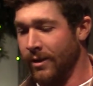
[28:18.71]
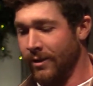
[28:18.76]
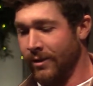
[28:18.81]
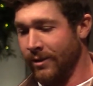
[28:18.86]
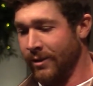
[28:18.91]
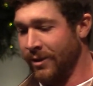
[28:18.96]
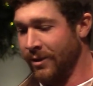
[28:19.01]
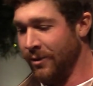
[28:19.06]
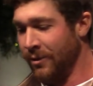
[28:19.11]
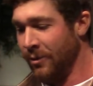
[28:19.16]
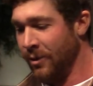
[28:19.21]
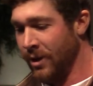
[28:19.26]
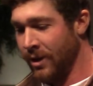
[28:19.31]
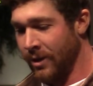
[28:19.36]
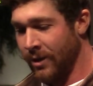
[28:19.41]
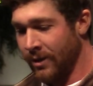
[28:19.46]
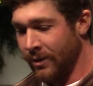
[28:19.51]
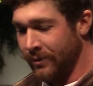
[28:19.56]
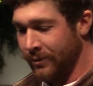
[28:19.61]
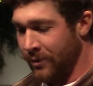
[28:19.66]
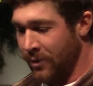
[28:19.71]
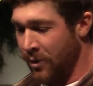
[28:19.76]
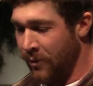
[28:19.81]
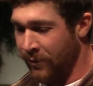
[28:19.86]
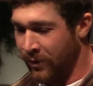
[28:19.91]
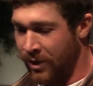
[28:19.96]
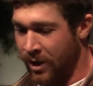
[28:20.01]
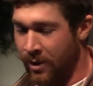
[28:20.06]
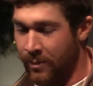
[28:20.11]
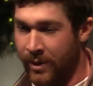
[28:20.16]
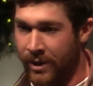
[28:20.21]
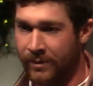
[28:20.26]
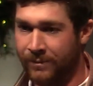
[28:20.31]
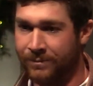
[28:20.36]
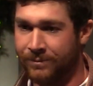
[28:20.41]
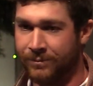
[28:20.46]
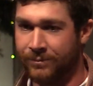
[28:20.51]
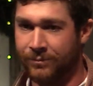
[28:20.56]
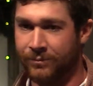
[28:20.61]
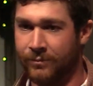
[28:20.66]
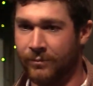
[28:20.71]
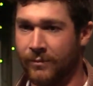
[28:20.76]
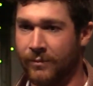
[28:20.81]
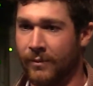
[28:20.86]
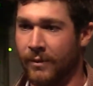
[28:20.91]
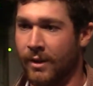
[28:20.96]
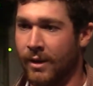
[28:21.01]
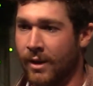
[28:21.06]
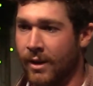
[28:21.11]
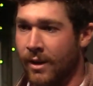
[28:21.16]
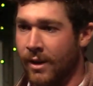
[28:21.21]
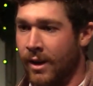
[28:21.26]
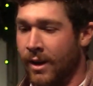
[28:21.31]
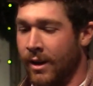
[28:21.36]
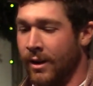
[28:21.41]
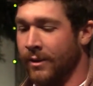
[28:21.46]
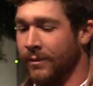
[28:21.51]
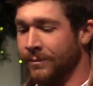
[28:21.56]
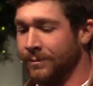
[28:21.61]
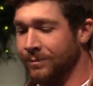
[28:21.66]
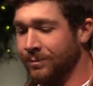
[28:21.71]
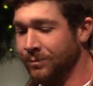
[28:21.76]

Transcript: to uh, overcome it. And